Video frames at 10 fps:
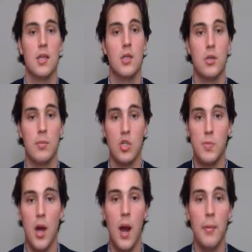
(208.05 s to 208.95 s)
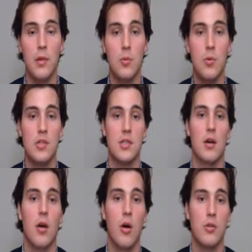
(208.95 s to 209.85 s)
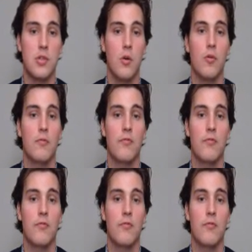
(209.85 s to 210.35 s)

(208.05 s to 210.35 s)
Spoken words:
Two of the most popular ones that are also in